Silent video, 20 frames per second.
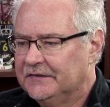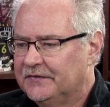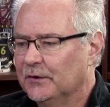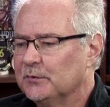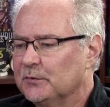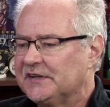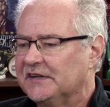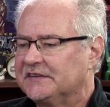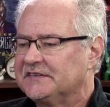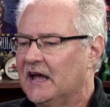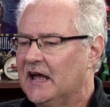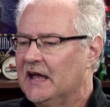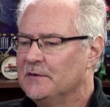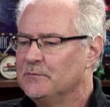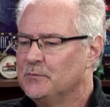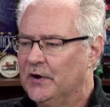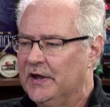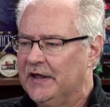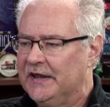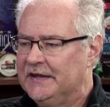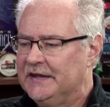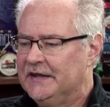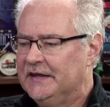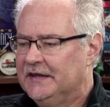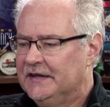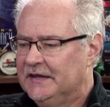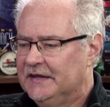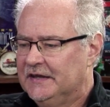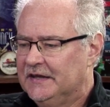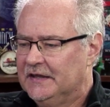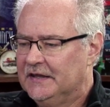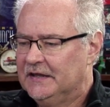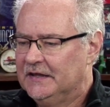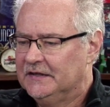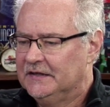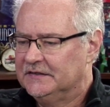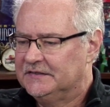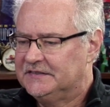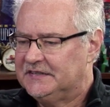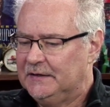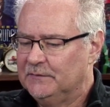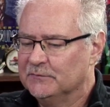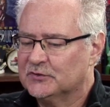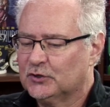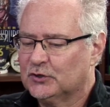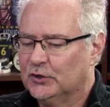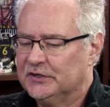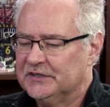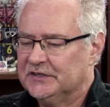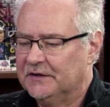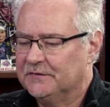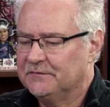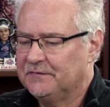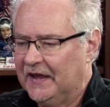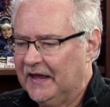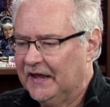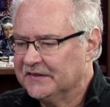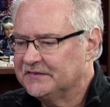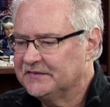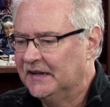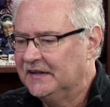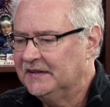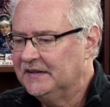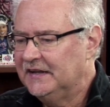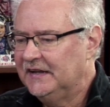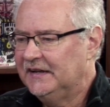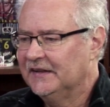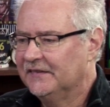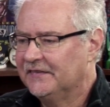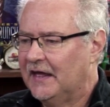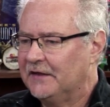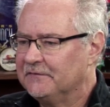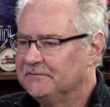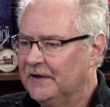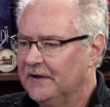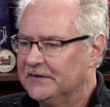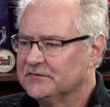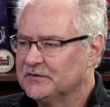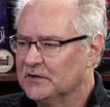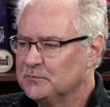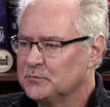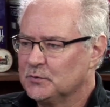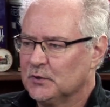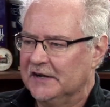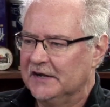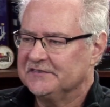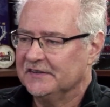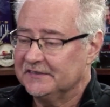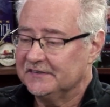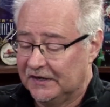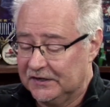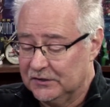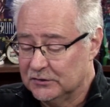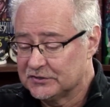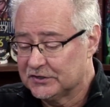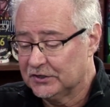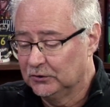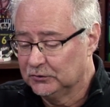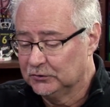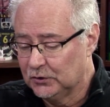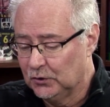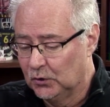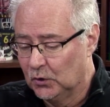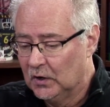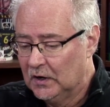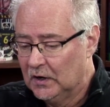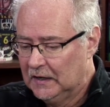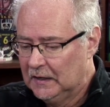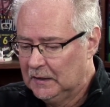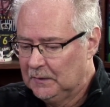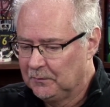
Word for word: There was a time when teams couldn't advance and needed that veteran presence, and you still do,